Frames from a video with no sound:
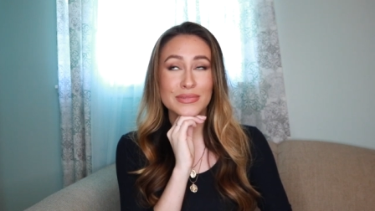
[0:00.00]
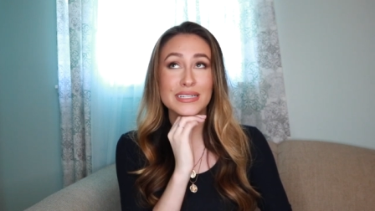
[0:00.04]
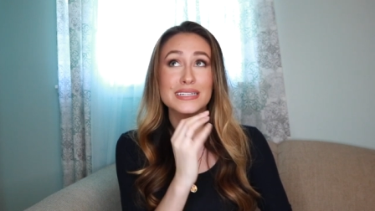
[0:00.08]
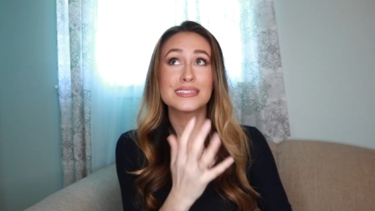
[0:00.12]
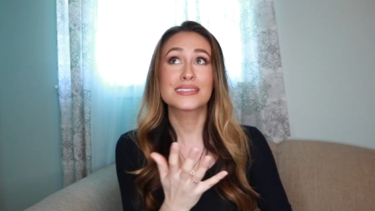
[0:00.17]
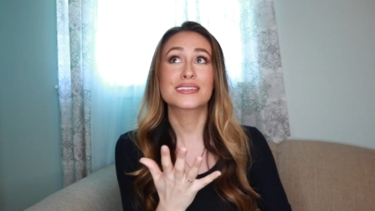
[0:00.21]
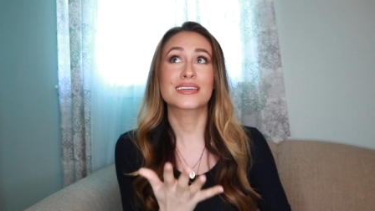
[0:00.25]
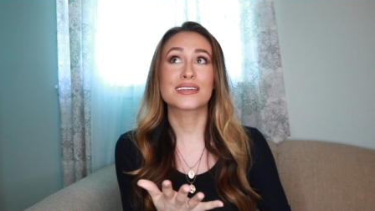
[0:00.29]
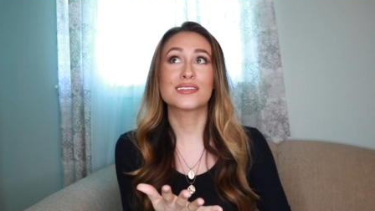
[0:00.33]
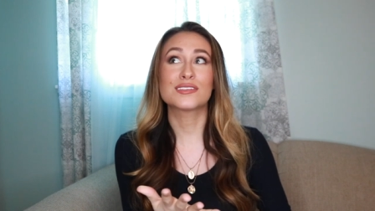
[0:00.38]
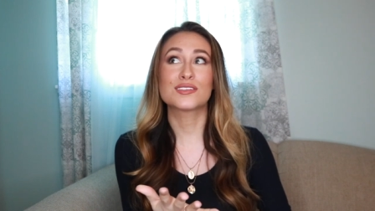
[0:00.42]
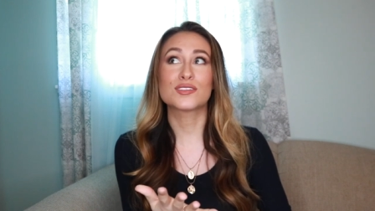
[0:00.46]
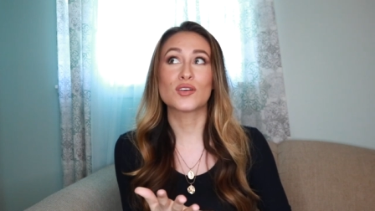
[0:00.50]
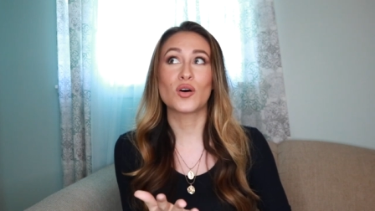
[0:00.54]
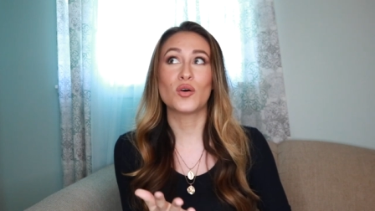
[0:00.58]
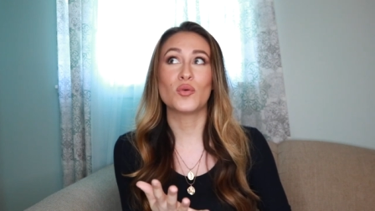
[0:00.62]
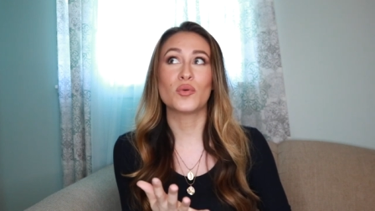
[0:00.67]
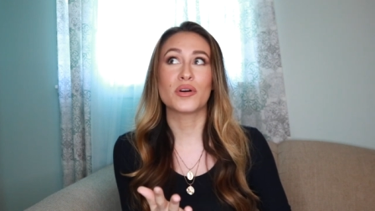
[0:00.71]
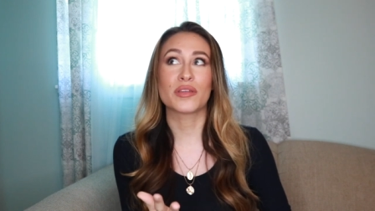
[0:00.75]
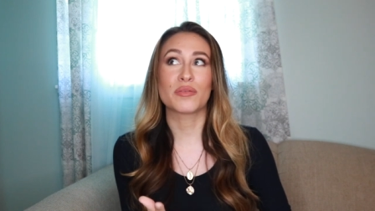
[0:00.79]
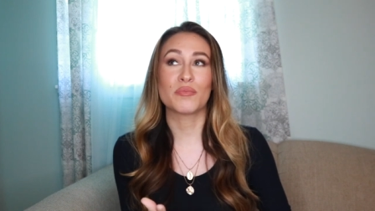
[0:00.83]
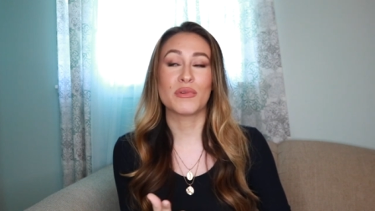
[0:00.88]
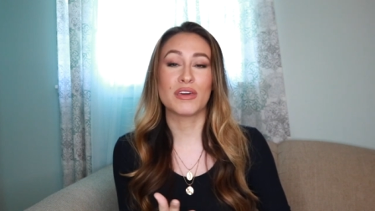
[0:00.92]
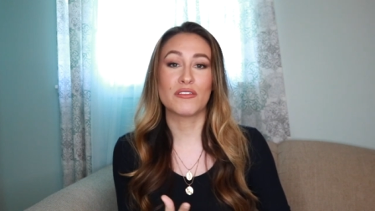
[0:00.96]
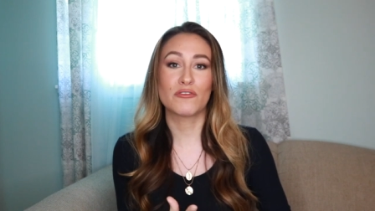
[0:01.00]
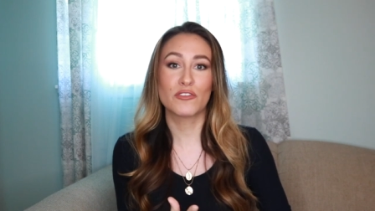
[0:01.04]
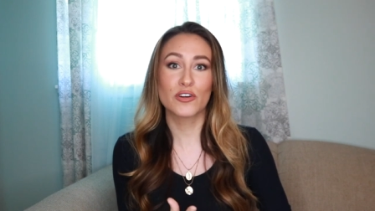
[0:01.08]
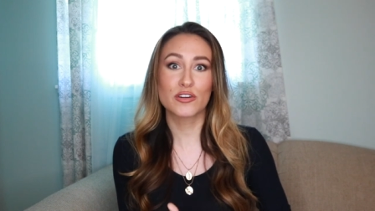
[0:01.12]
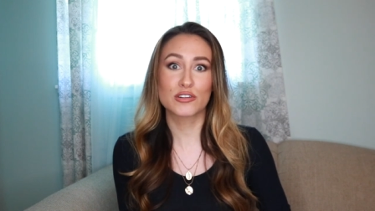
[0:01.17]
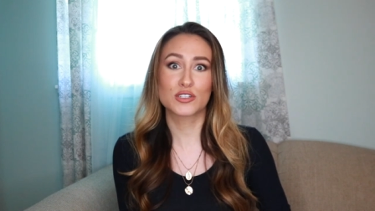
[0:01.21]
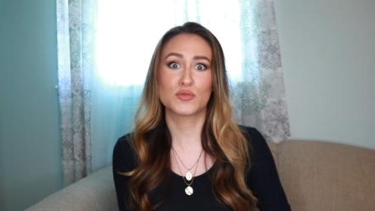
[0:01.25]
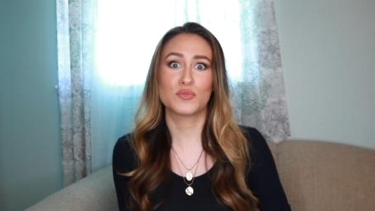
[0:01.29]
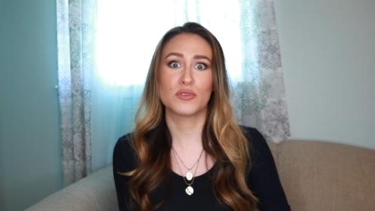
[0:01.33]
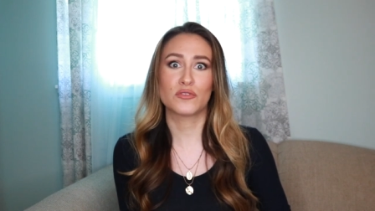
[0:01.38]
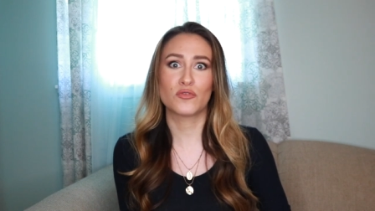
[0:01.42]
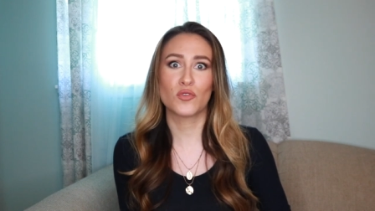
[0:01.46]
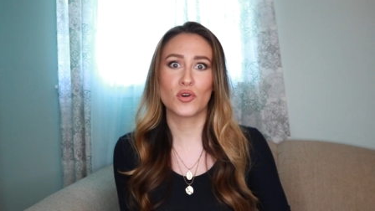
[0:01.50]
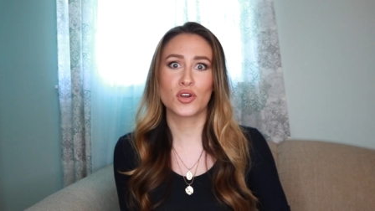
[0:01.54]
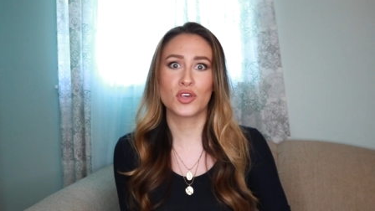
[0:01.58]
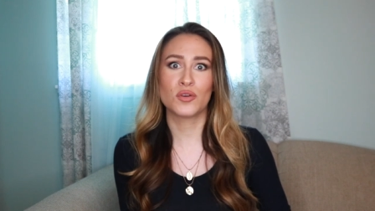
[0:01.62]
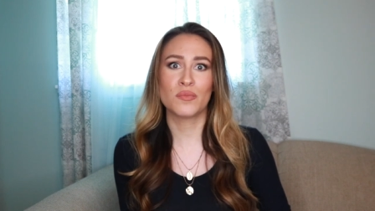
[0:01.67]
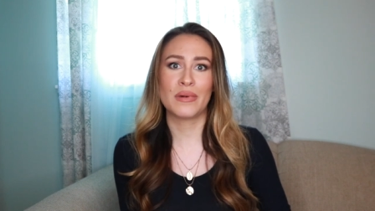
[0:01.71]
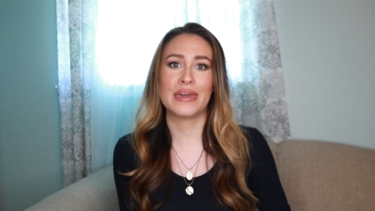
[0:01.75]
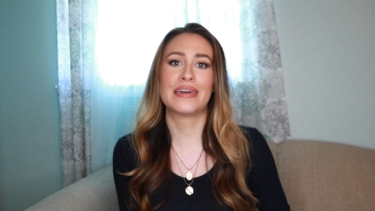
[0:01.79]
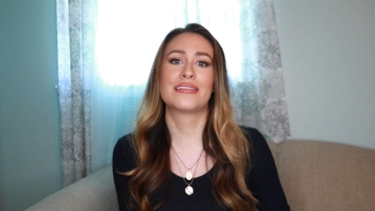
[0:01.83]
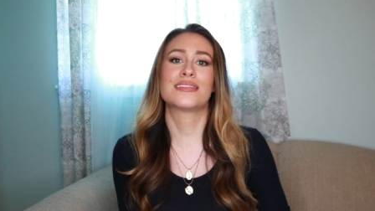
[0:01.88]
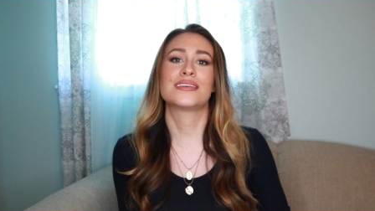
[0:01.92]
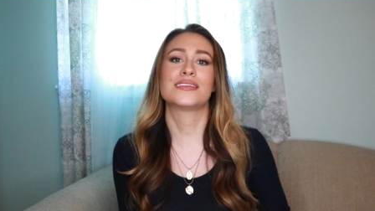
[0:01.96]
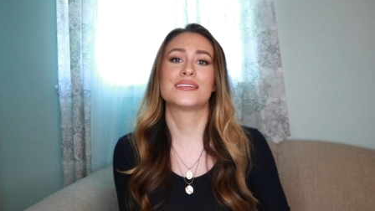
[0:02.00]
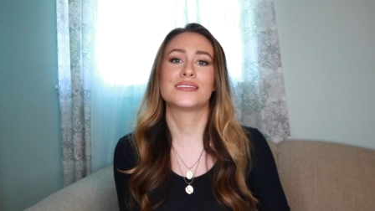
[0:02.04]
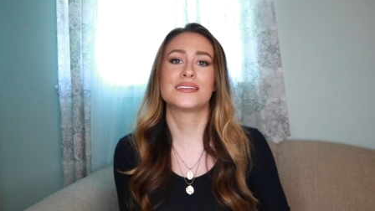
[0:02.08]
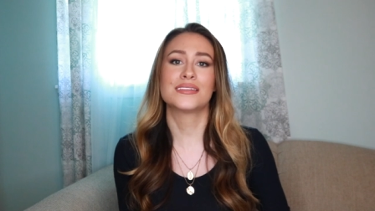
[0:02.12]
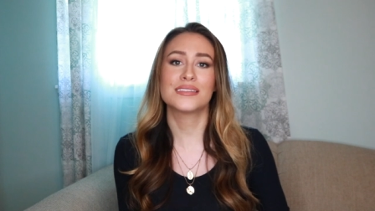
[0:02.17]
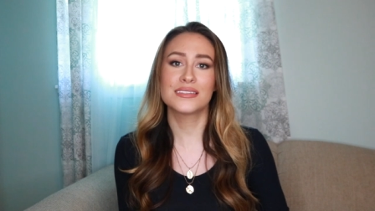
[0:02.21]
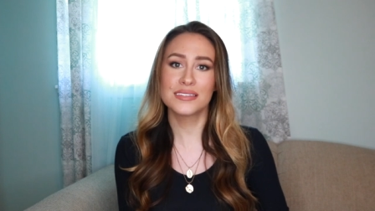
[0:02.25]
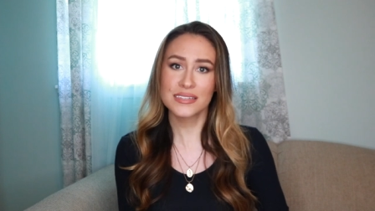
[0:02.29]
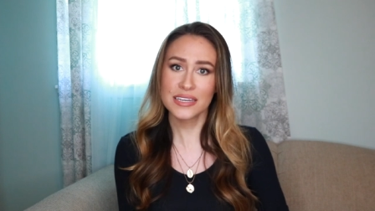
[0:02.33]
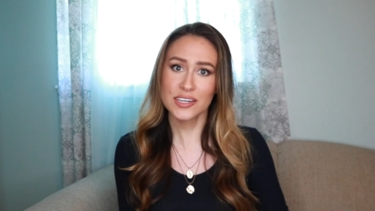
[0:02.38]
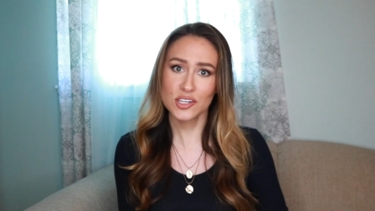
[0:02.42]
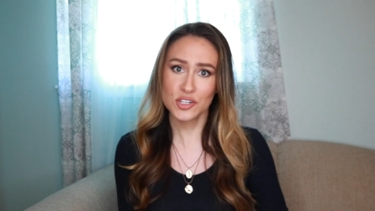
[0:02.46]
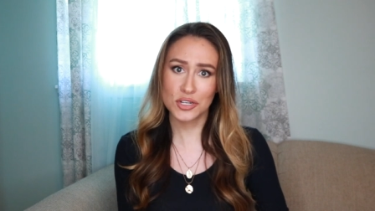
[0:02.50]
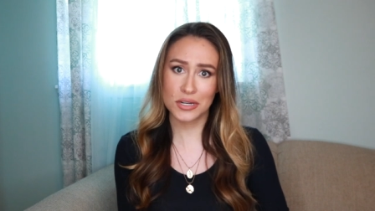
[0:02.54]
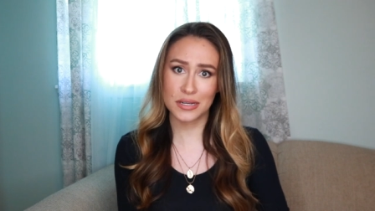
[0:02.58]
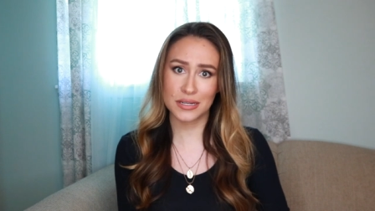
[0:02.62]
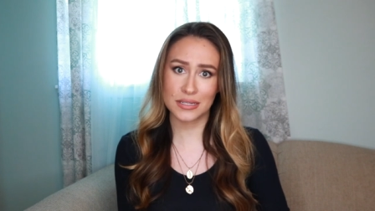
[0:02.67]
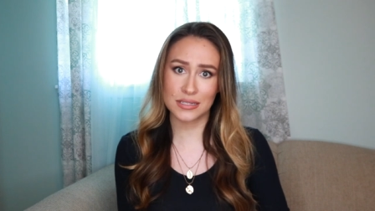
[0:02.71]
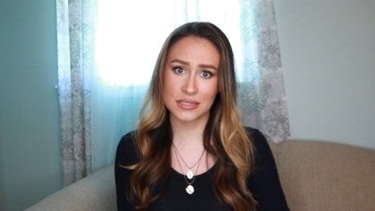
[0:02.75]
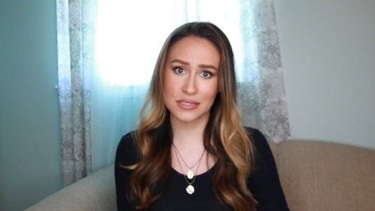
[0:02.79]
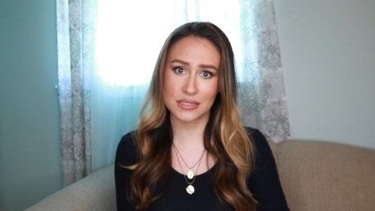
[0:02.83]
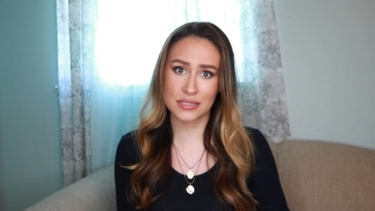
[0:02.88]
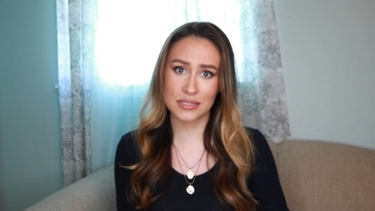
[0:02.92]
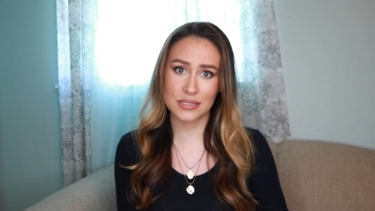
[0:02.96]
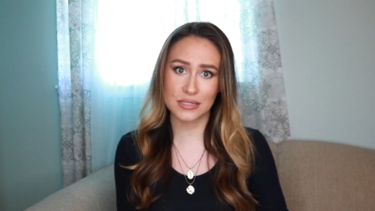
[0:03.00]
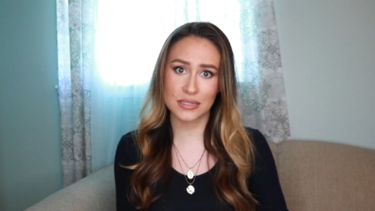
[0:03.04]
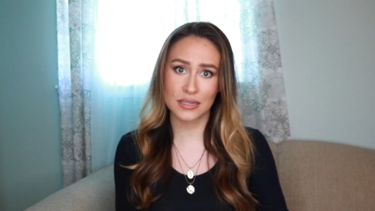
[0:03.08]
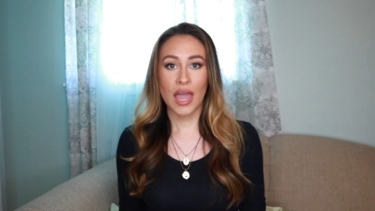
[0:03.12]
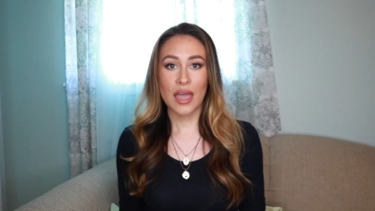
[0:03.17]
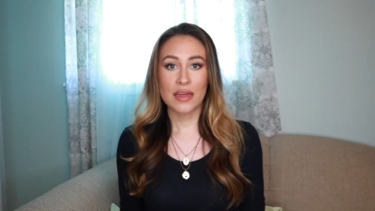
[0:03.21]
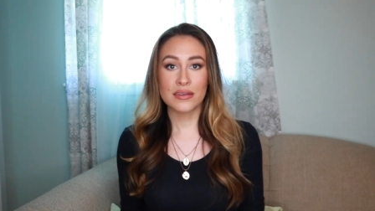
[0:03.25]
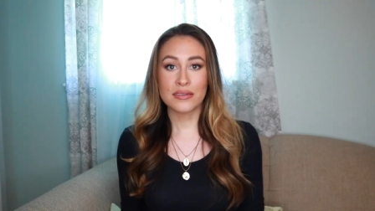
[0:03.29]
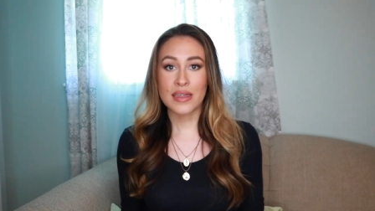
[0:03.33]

please consult with me first before you make these decisions.